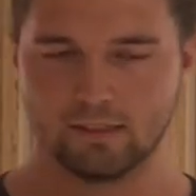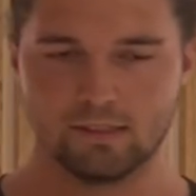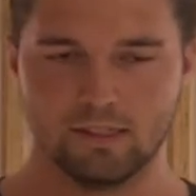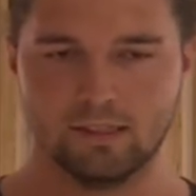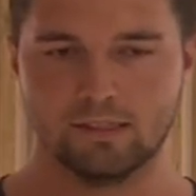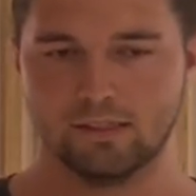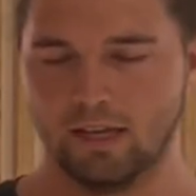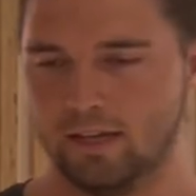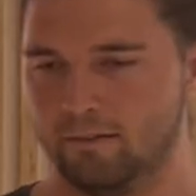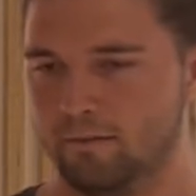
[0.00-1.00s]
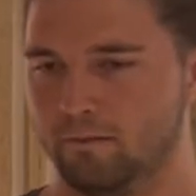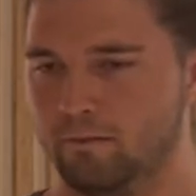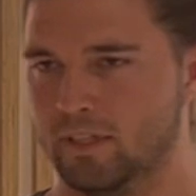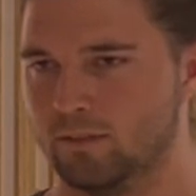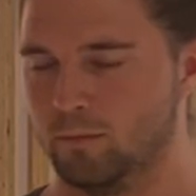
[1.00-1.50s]
it's
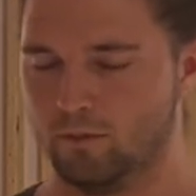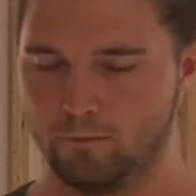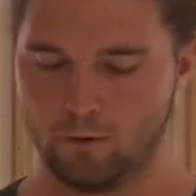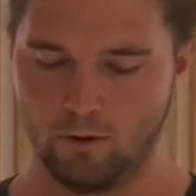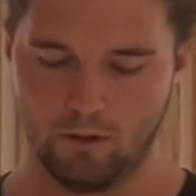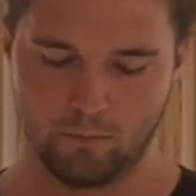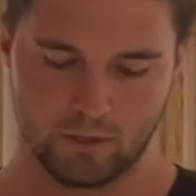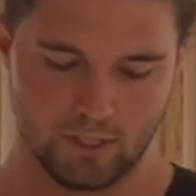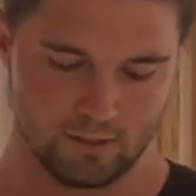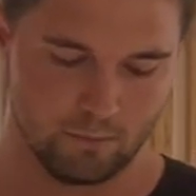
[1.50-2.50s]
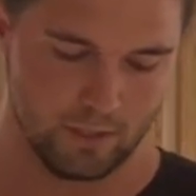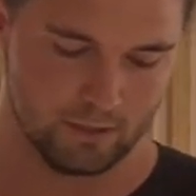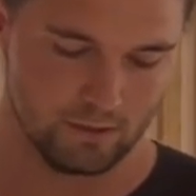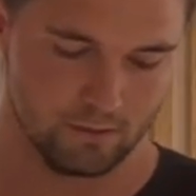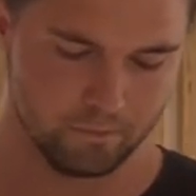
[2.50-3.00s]
visible for all
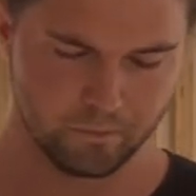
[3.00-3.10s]
participants.